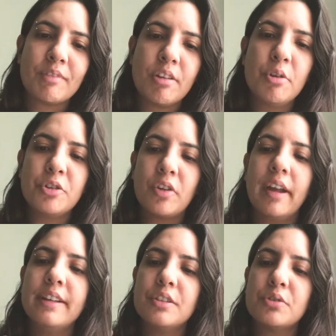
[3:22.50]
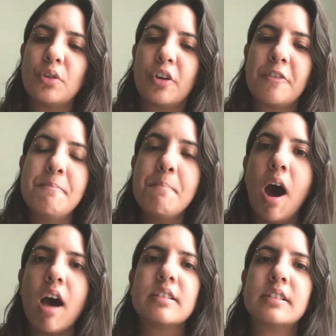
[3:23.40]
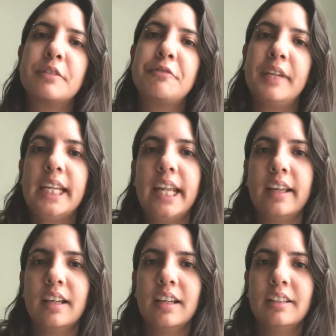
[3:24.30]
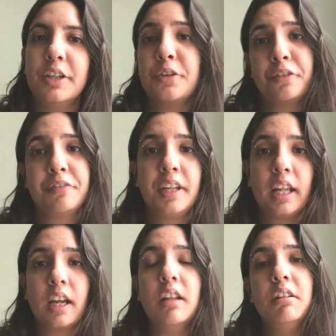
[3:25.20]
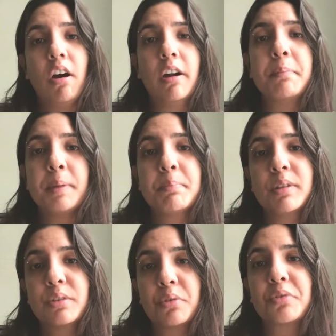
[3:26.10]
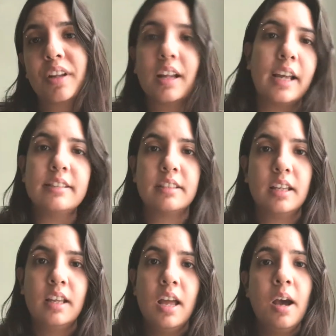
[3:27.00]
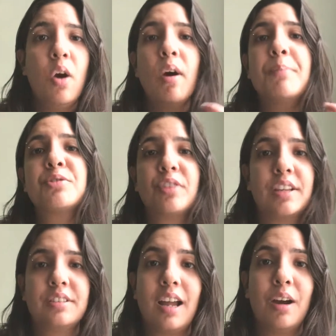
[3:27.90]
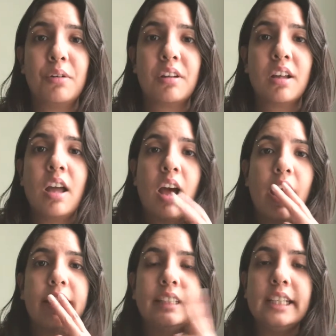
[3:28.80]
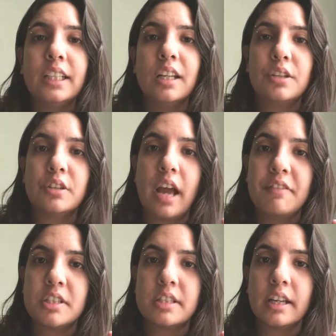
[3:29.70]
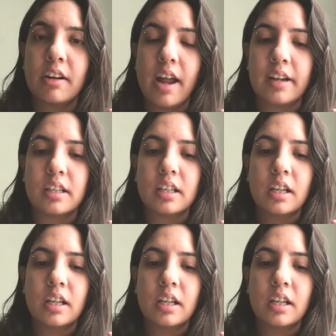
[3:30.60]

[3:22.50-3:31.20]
you're trying to sort of mask the feeling that you're feeling. A lot of people don't realize it. Oh, I'm stressed out. I need to have a cigarette.